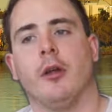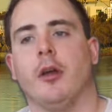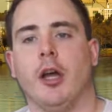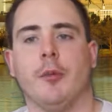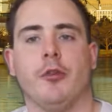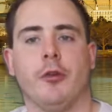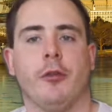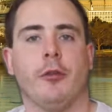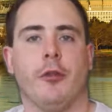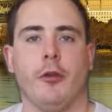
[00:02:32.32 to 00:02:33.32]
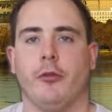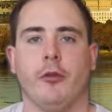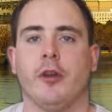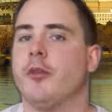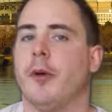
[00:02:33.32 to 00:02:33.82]
Jonathan
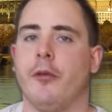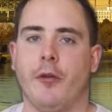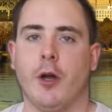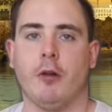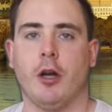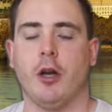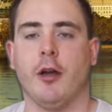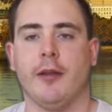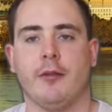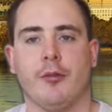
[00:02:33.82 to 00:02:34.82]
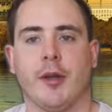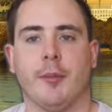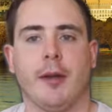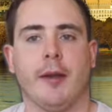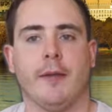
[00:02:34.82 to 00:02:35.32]
Thurston is by far our highest ranked
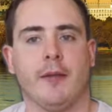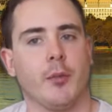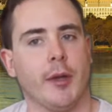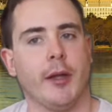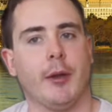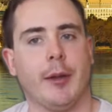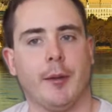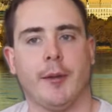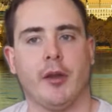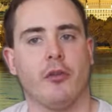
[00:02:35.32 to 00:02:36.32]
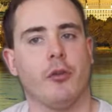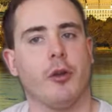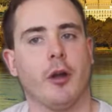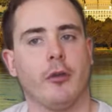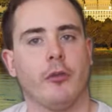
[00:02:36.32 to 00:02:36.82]
player this week, going up against
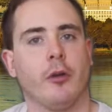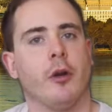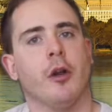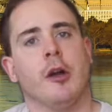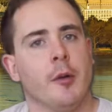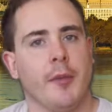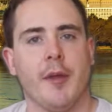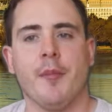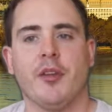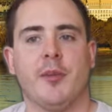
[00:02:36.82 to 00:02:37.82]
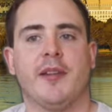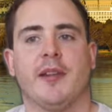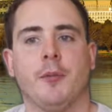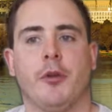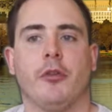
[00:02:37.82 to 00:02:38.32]
Newcastle, but there must be
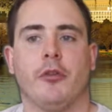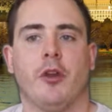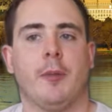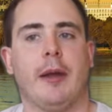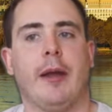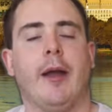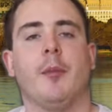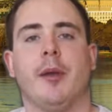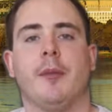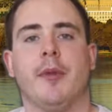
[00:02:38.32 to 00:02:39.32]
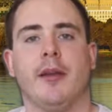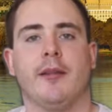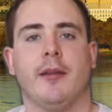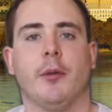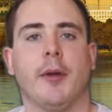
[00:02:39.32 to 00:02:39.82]
some concern about how many
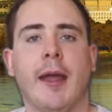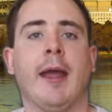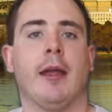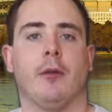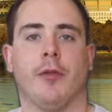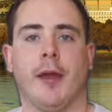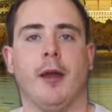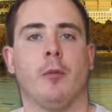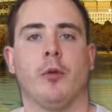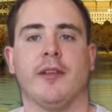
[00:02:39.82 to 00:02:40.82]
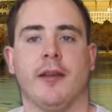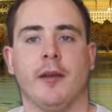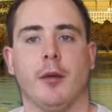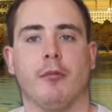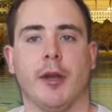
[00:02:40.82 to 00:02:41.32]
minutes he'll get if the Cowboys end
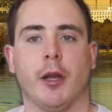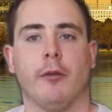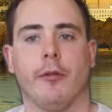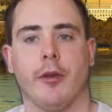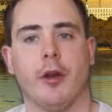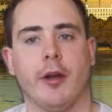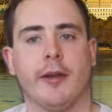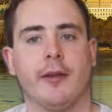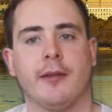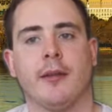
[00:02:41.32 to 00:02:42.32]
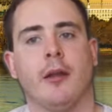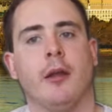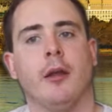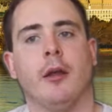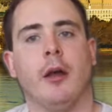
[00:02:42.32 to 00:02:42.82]
up running over the Knights.
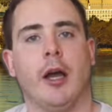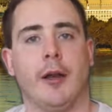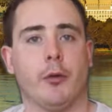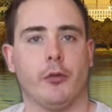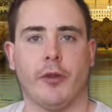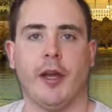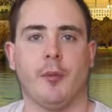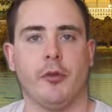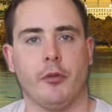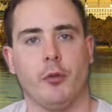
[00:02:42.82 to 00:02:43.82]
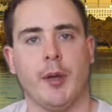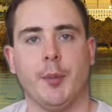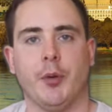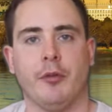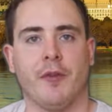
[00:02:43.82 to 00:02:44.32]
And of course the Cowboys are
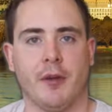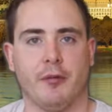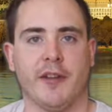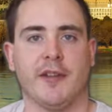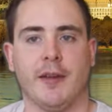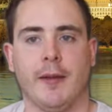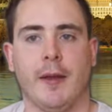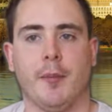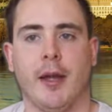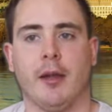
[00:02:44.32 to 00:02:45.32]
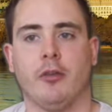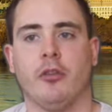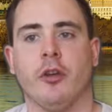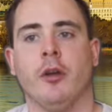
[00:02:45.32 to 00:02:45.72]
20-point favourites in that match.